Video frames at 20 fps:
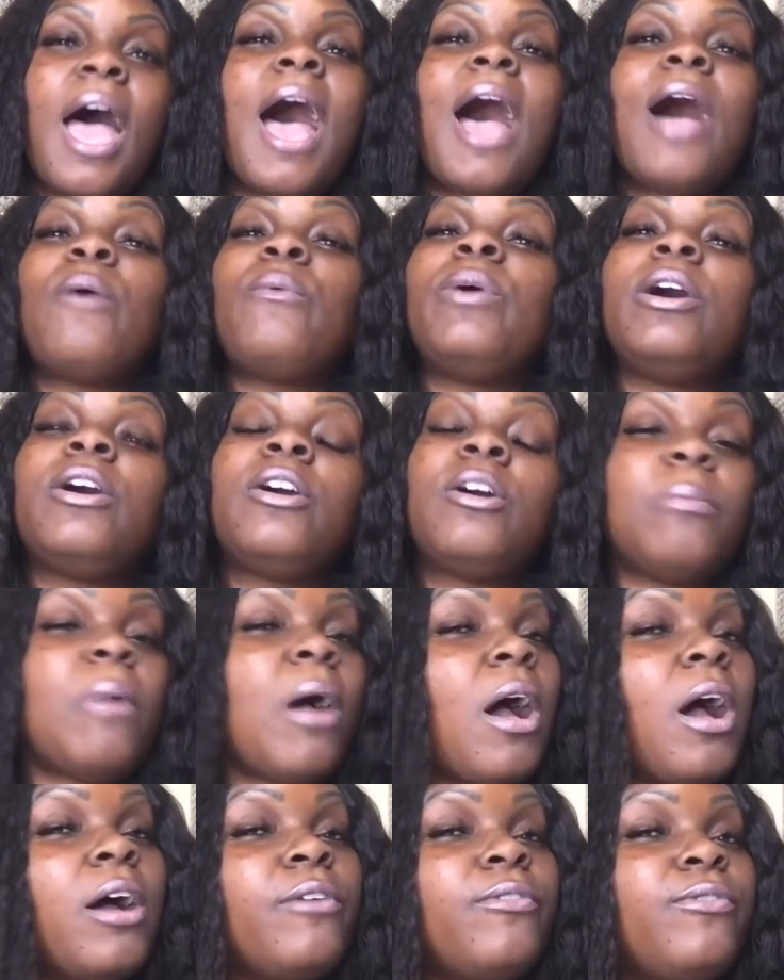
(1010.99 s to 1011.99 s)
I welcome
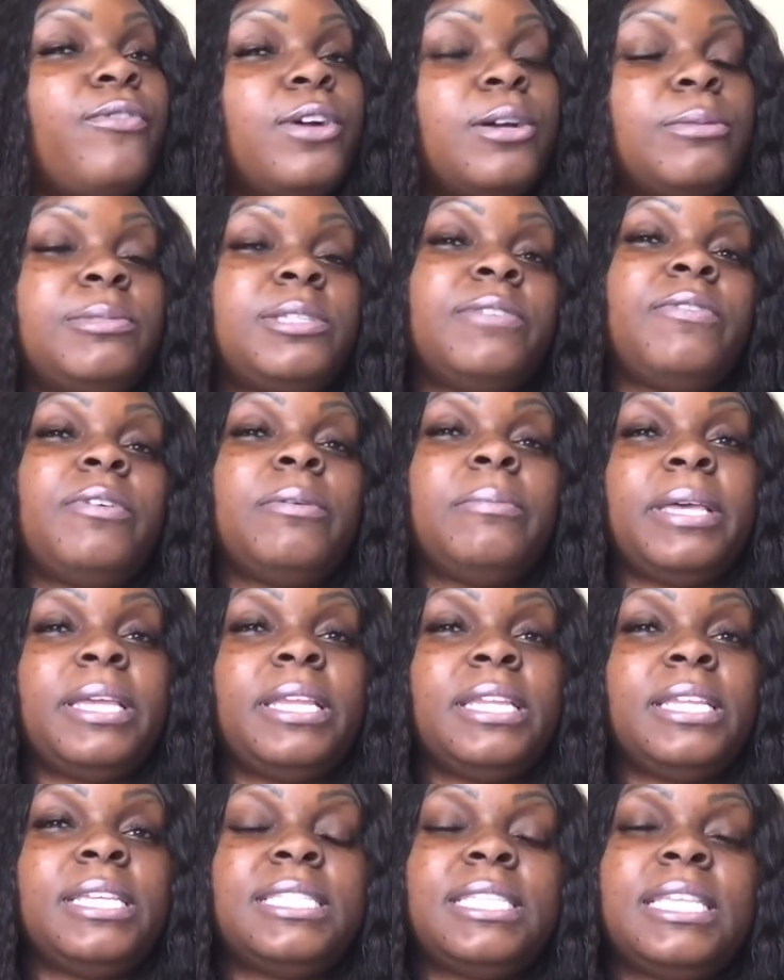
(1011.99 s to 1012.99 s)
all forms of
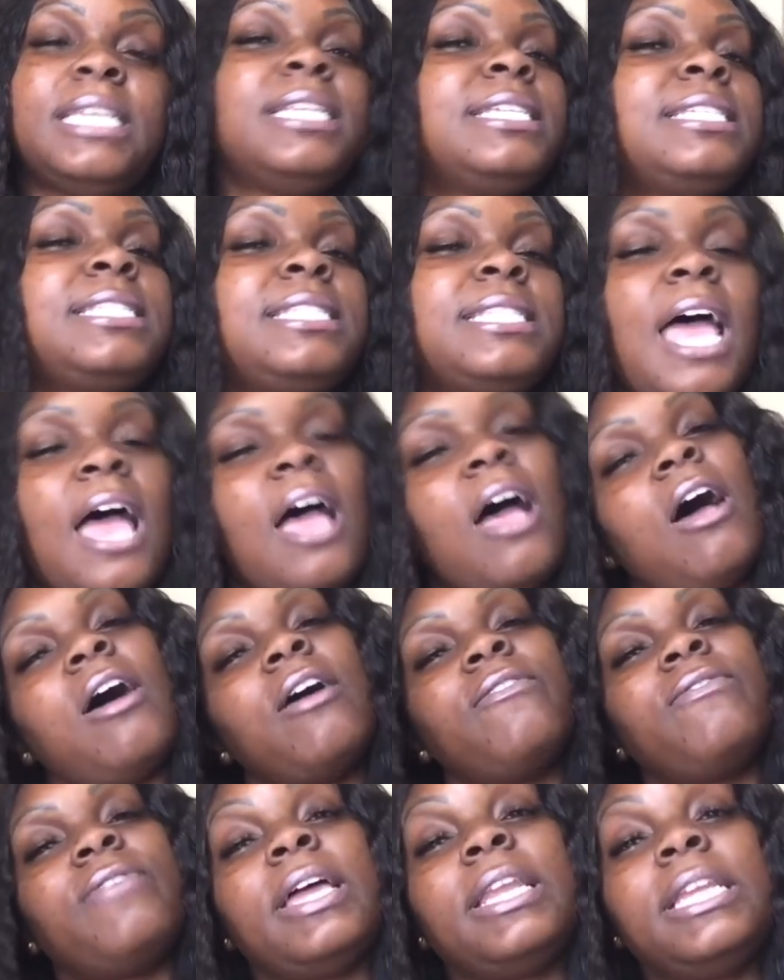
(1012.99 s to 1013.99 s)
abundance, and it's not
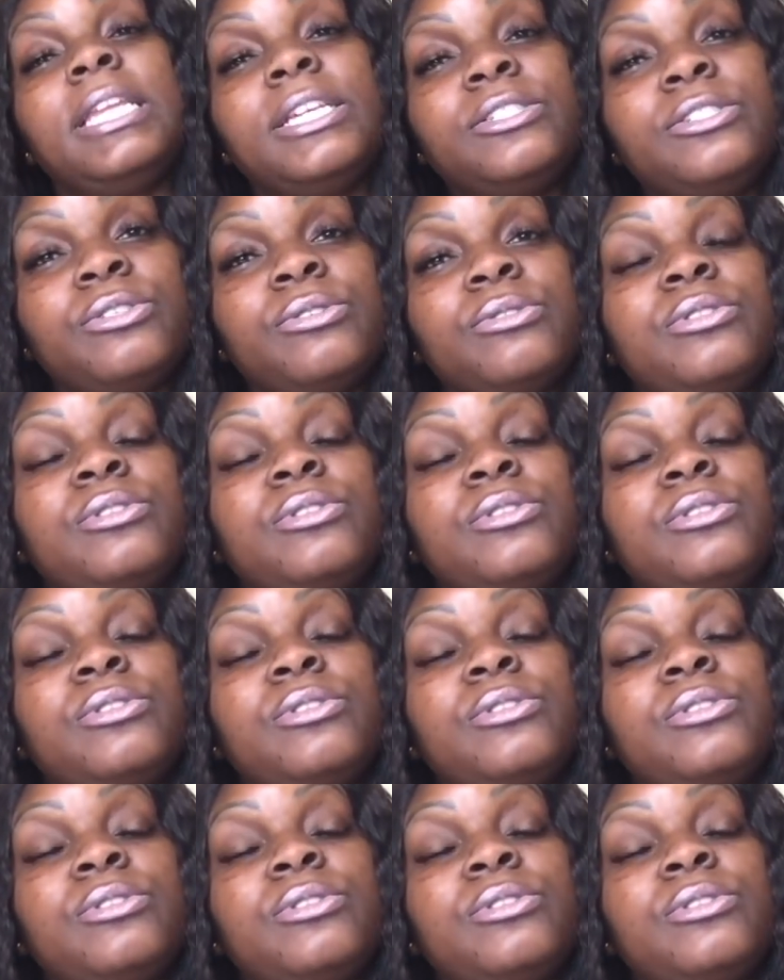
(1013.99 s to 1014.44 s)
all financial.